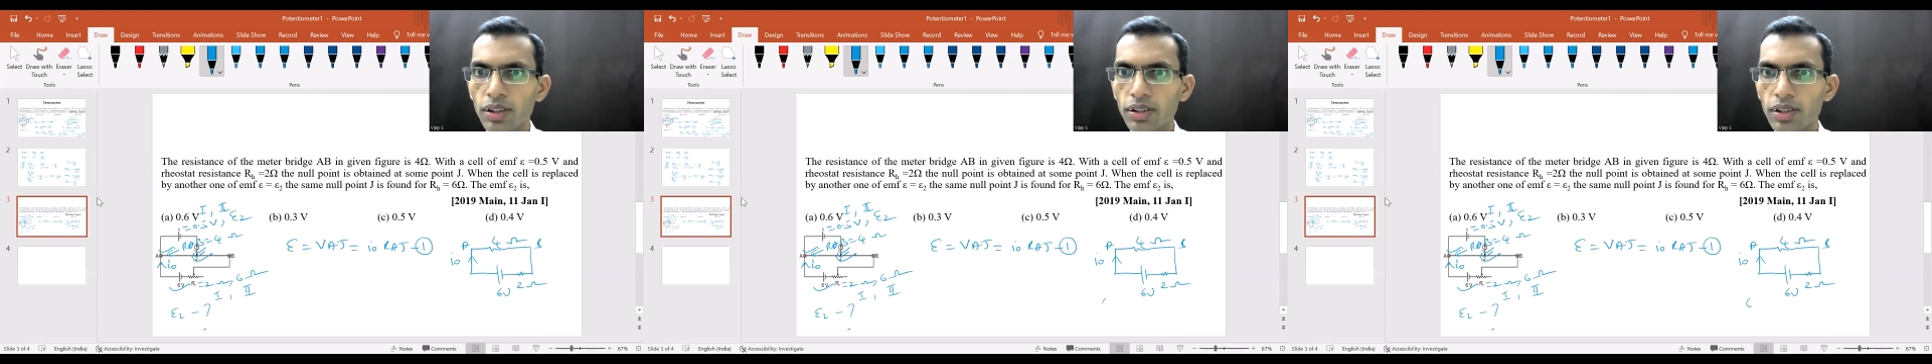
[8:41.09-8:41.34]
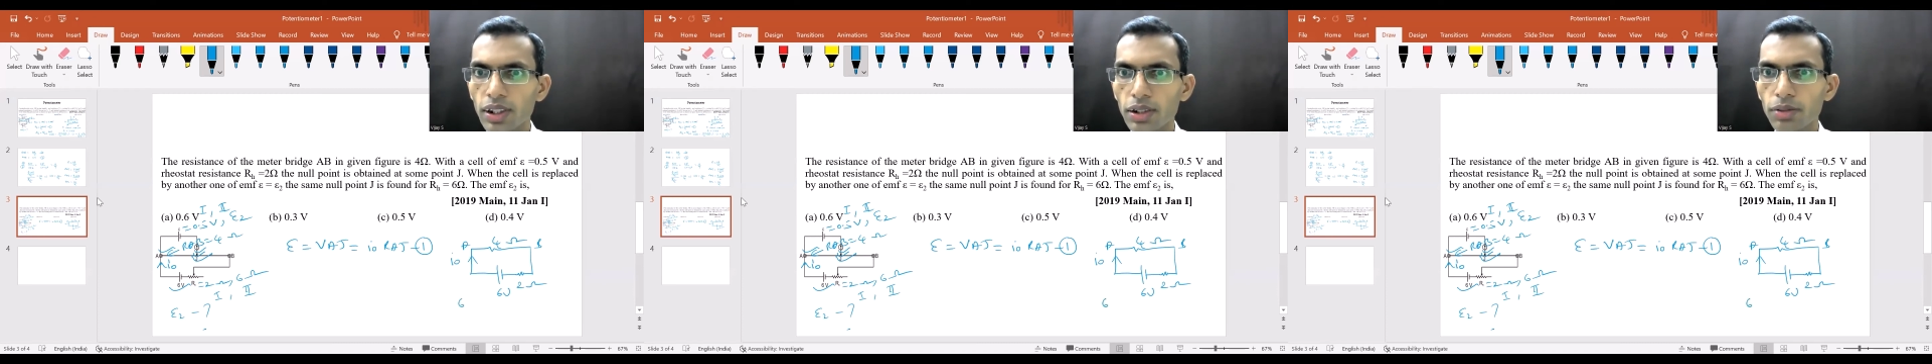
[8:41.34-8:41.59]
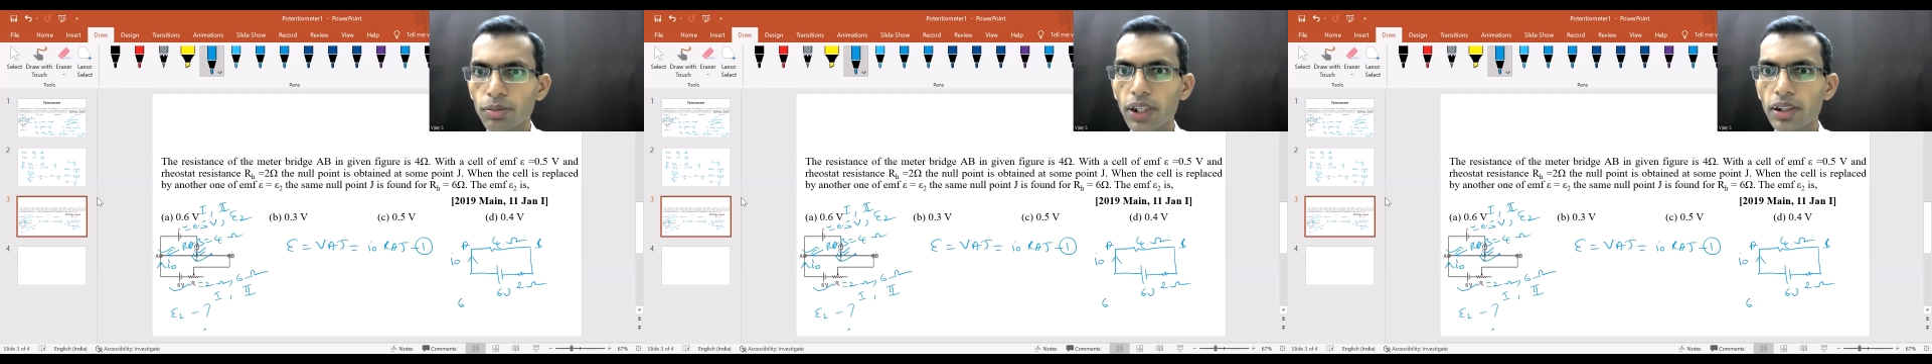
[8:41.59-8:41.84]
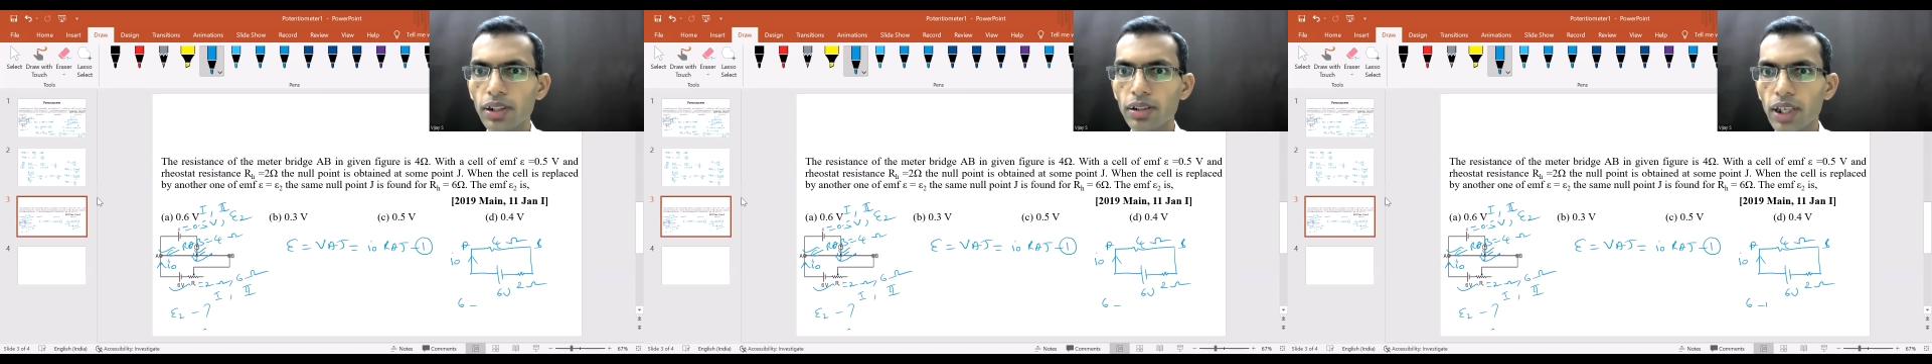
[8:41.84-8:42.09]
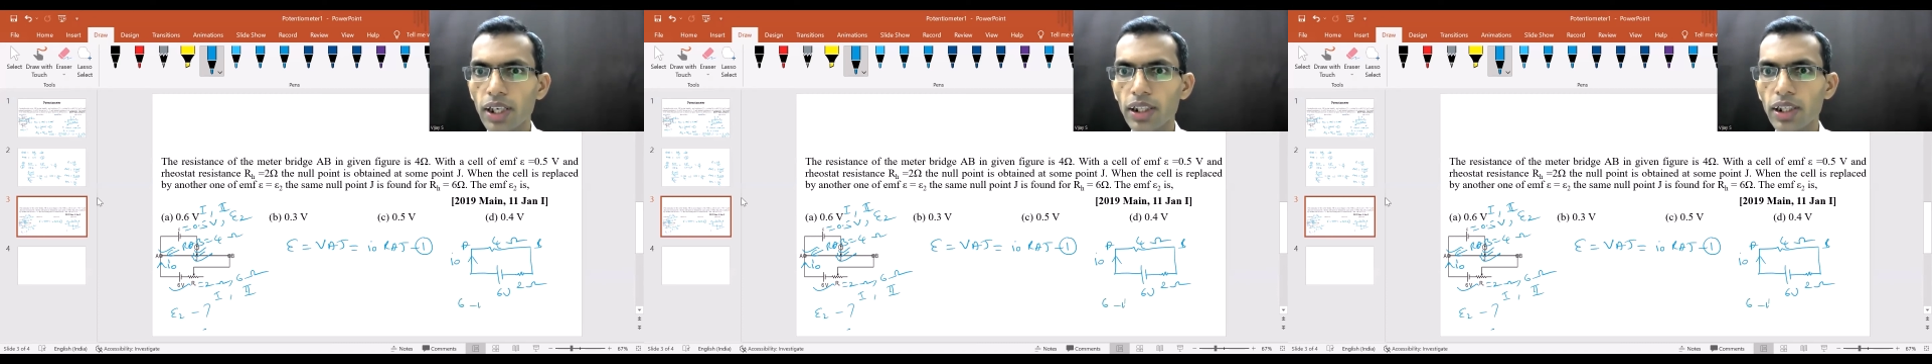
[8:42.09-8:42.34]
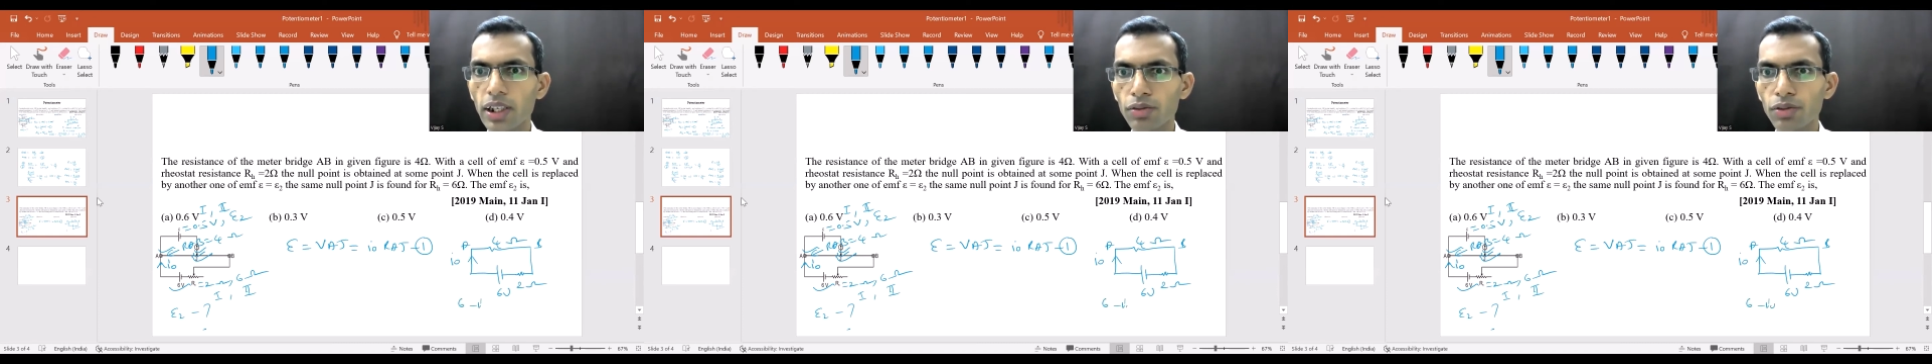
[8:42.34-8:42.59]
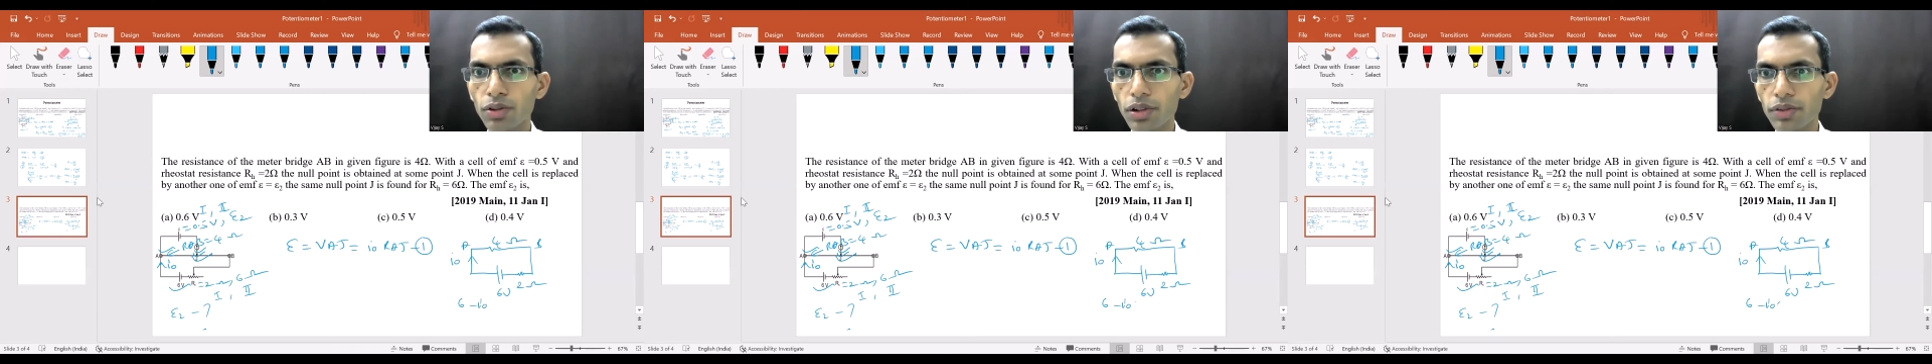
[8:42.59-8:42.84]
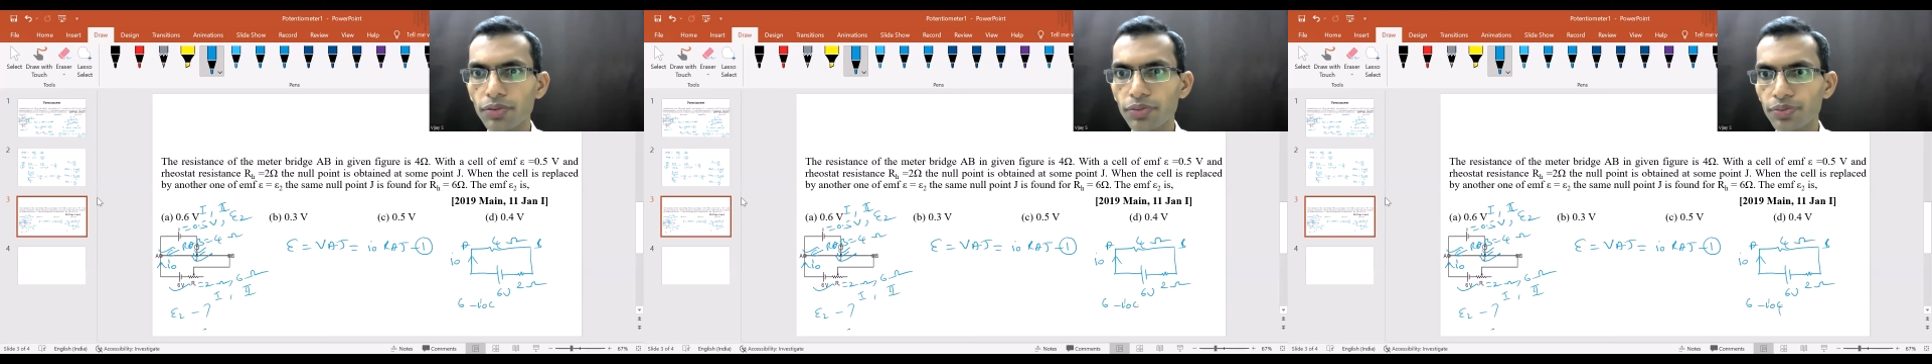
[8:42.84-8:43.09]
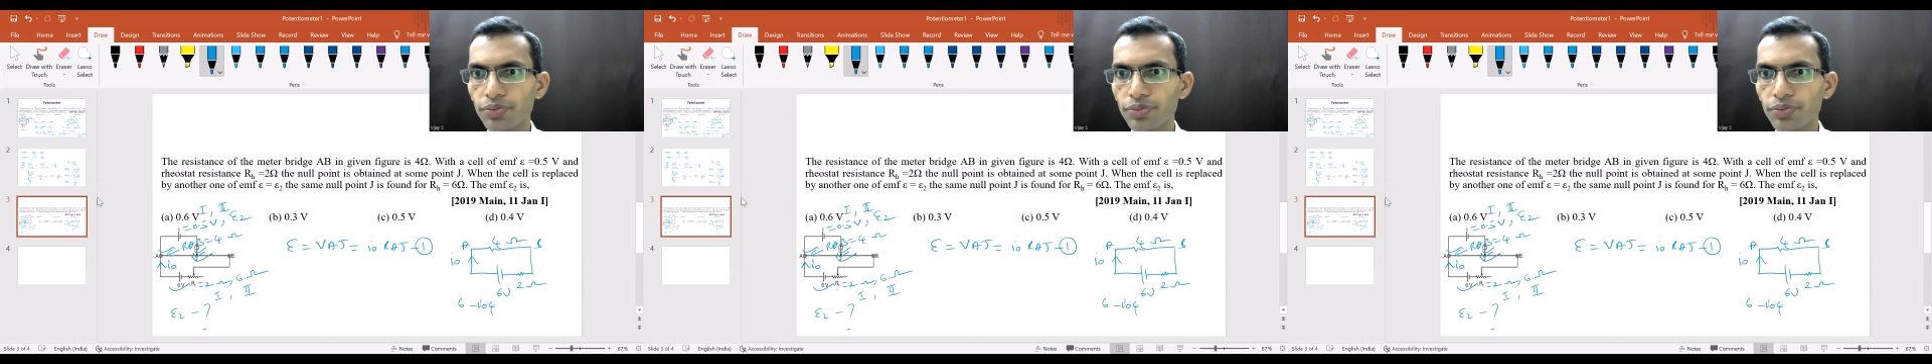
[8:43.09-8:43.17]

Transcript: 6 minus I0 4.